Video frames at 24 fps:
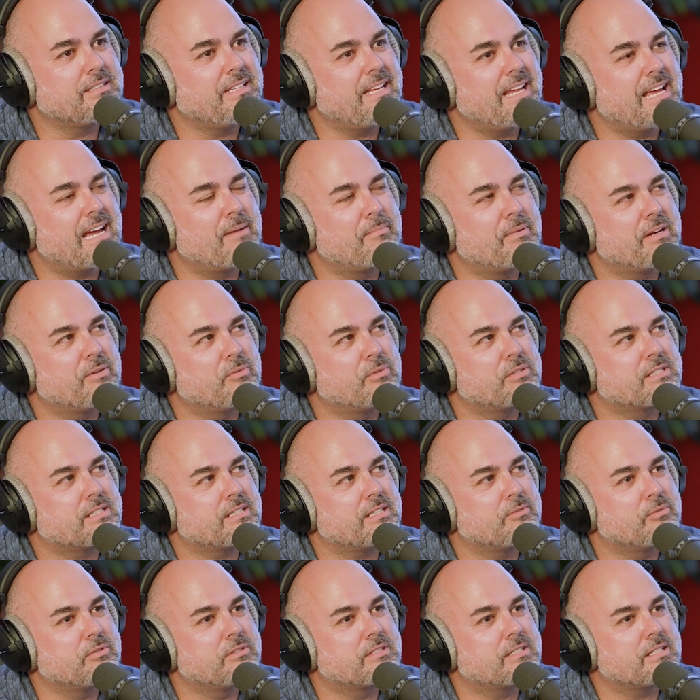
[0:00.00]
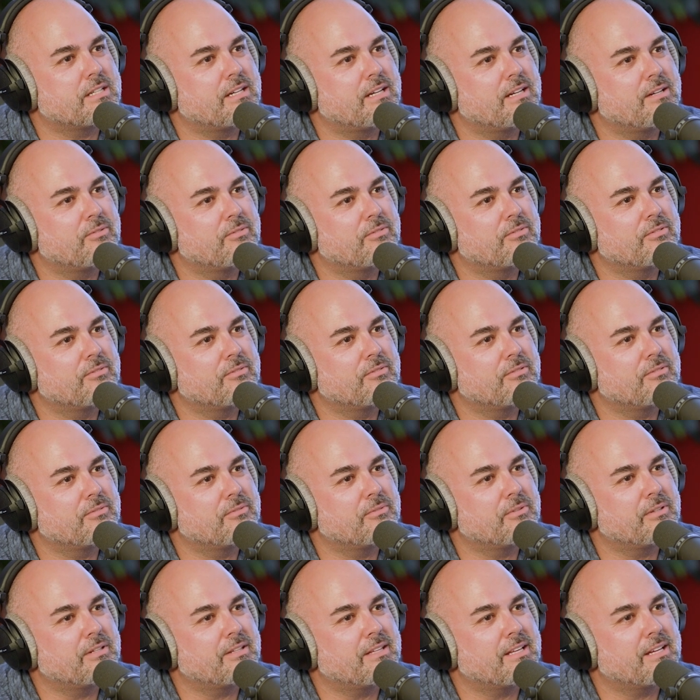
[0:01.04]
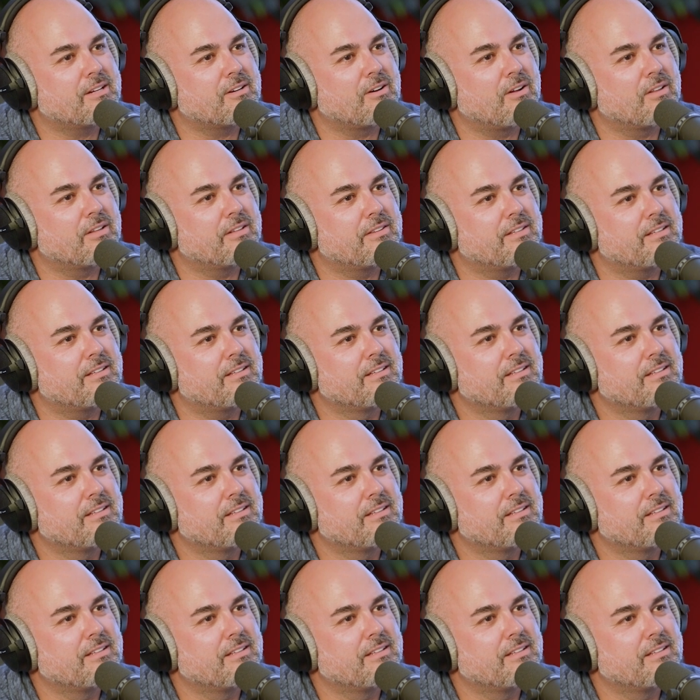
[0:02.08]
Yeah, but it was it was uh, what do they call oh, yeah, it? It's